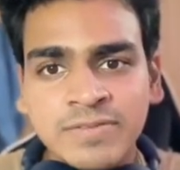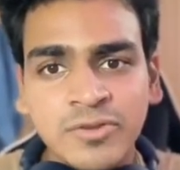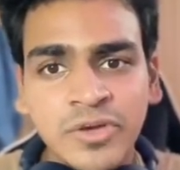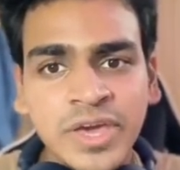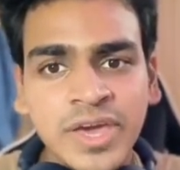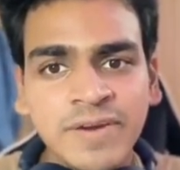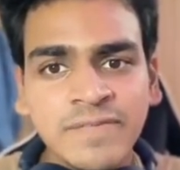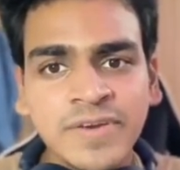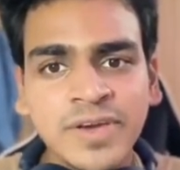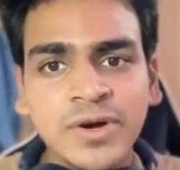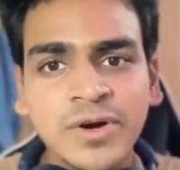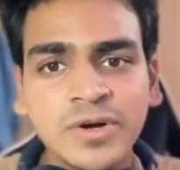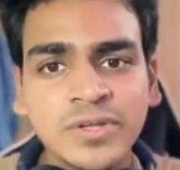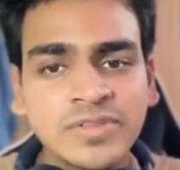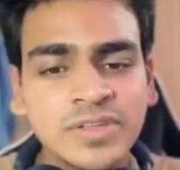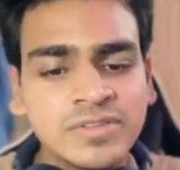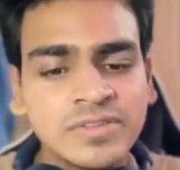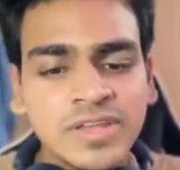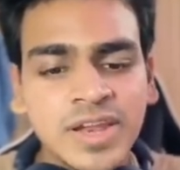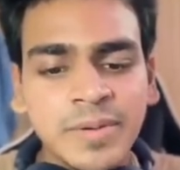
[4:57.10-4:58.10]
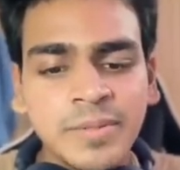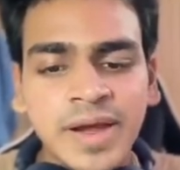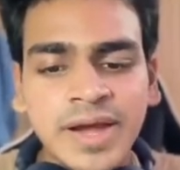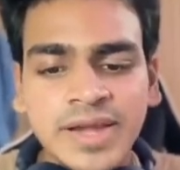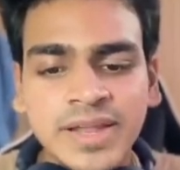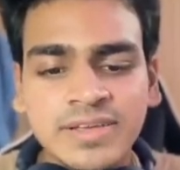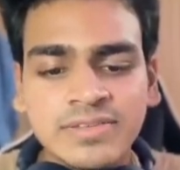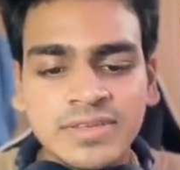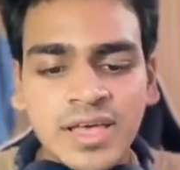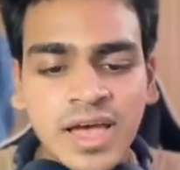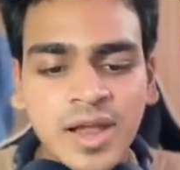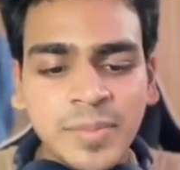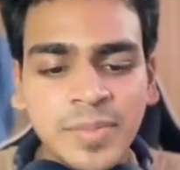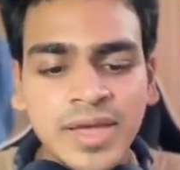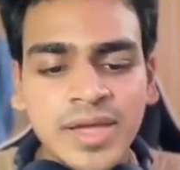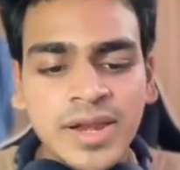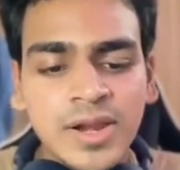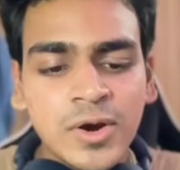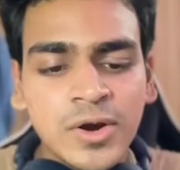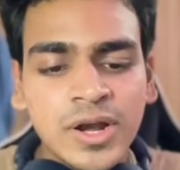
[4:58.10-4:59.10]
So here we go, the cinematics are
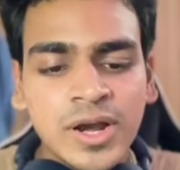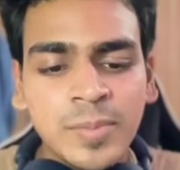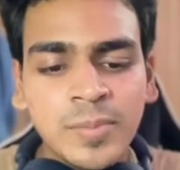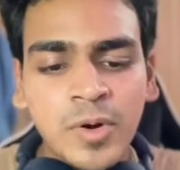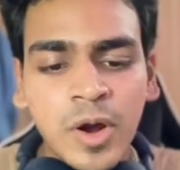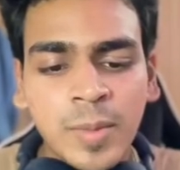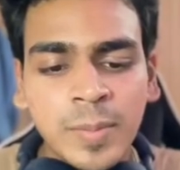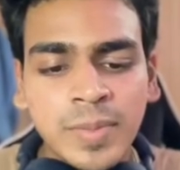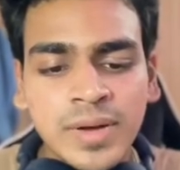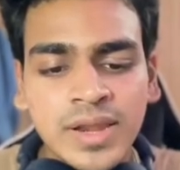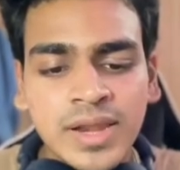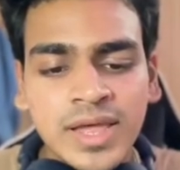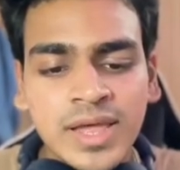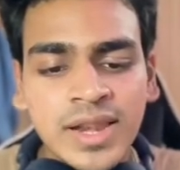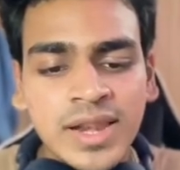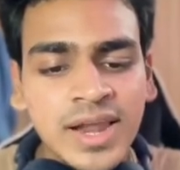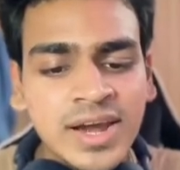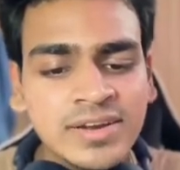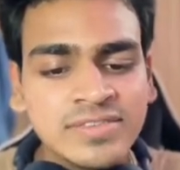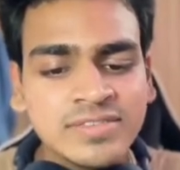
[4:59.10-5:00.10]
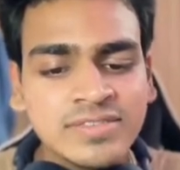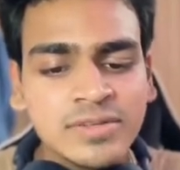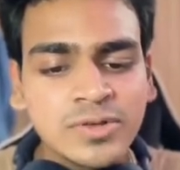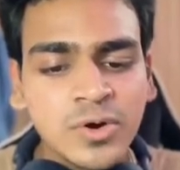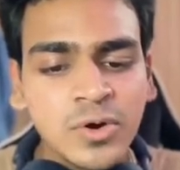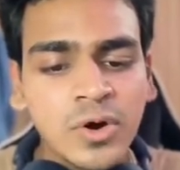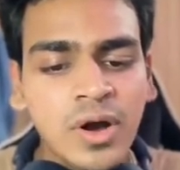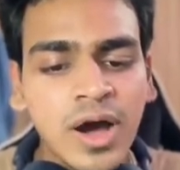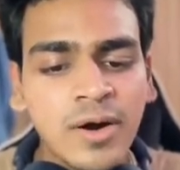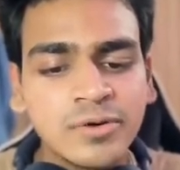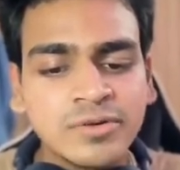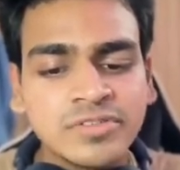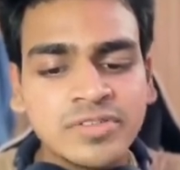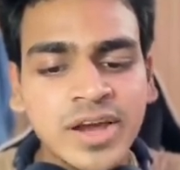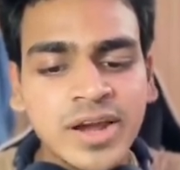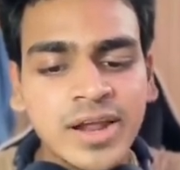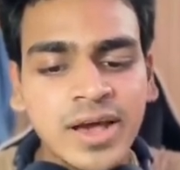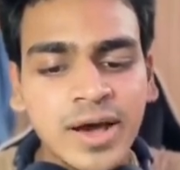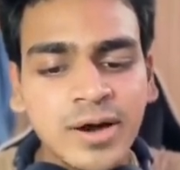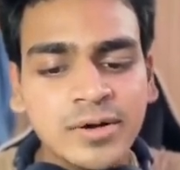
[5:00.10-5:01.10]
being loaded properly. Let's go
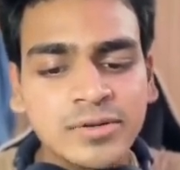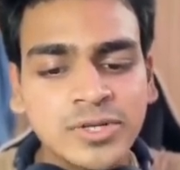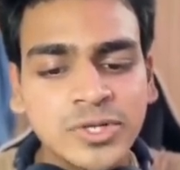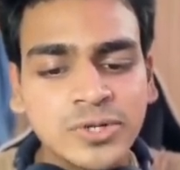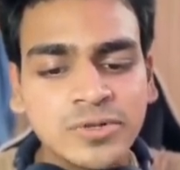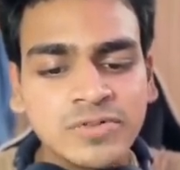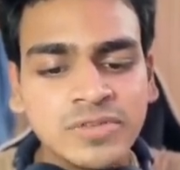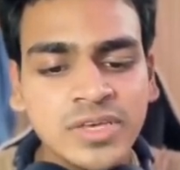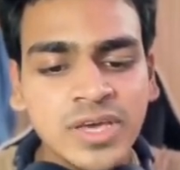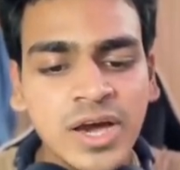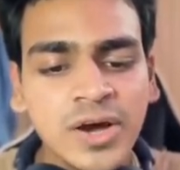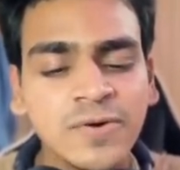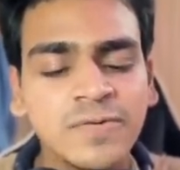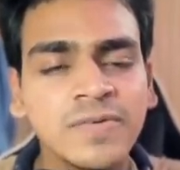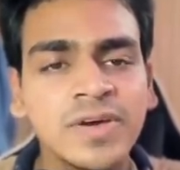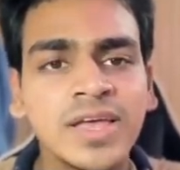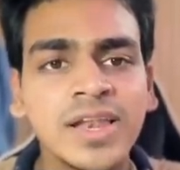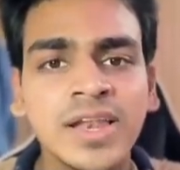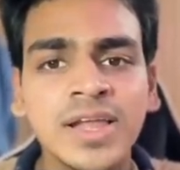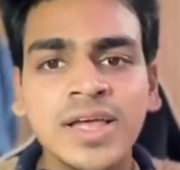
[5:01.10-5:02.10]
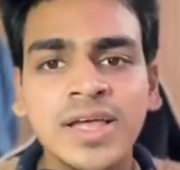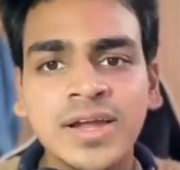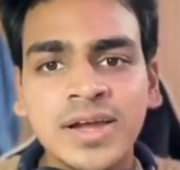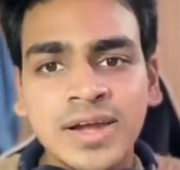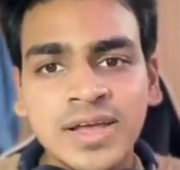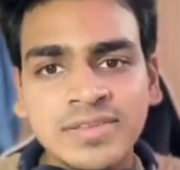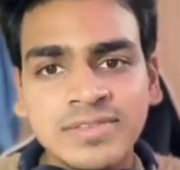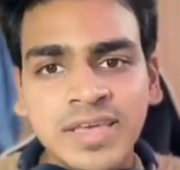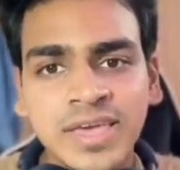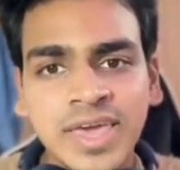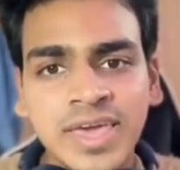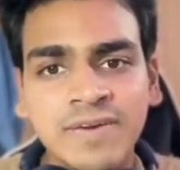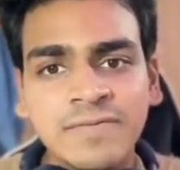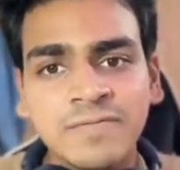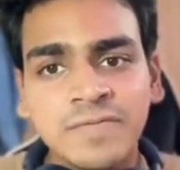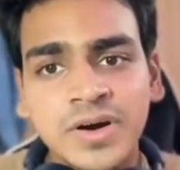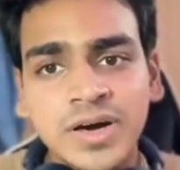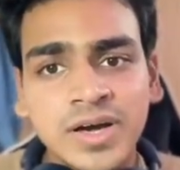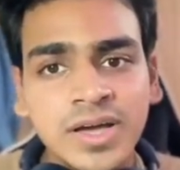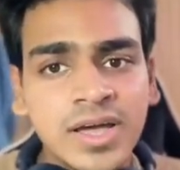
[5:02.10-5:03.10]
outside house to see how well does the
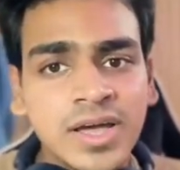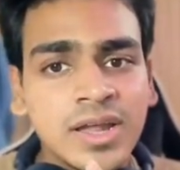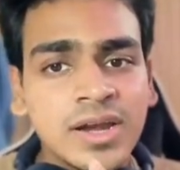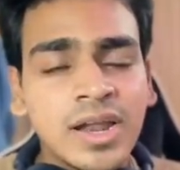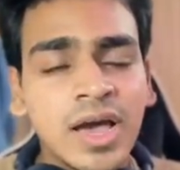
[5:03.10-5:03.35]
game work.